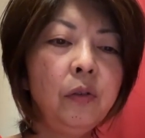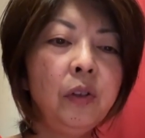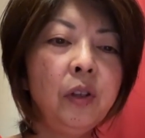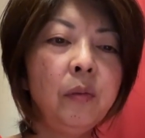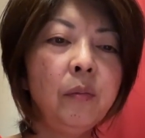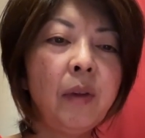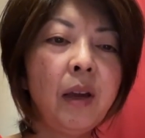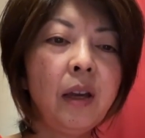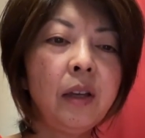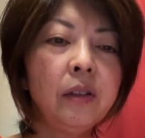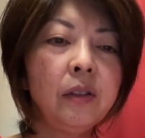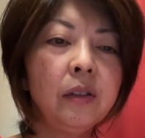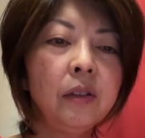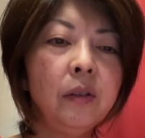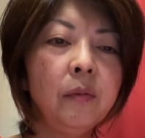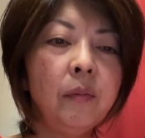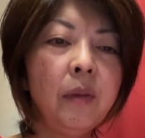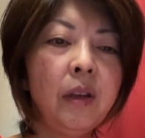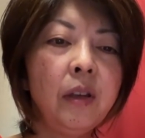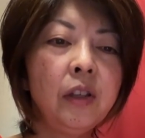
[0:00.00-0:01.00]

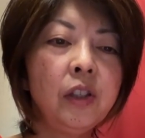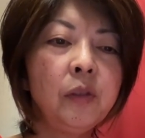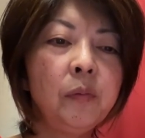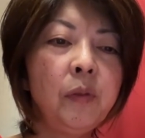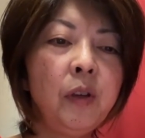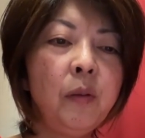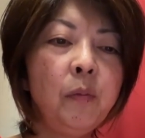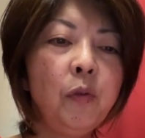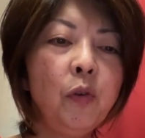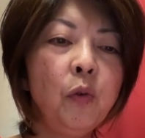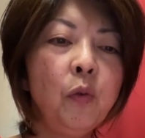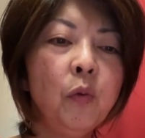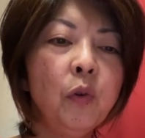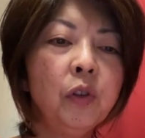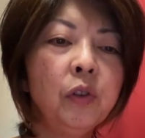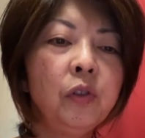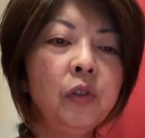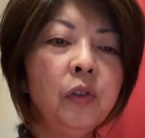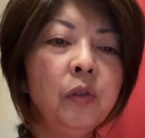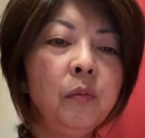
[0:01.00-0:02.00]
imagine makes people
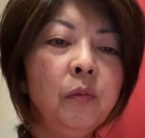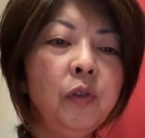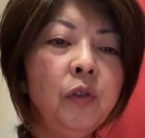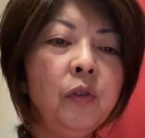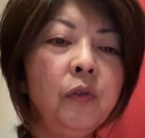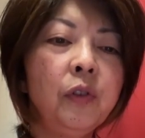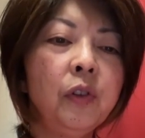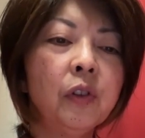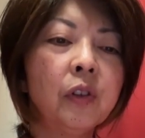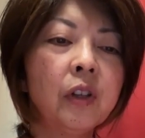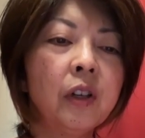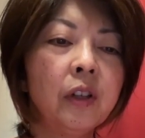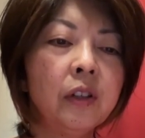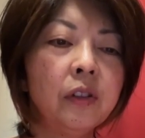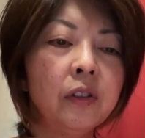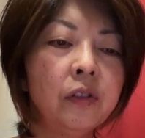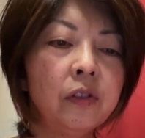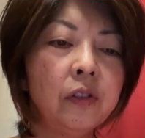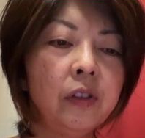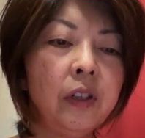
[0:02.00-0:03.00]
want to move your
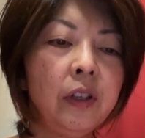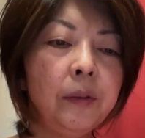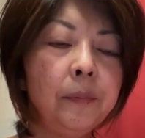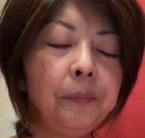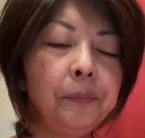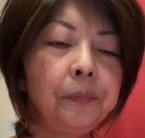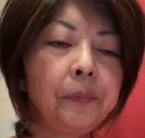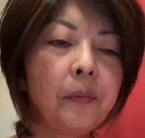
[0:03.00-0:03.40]
country?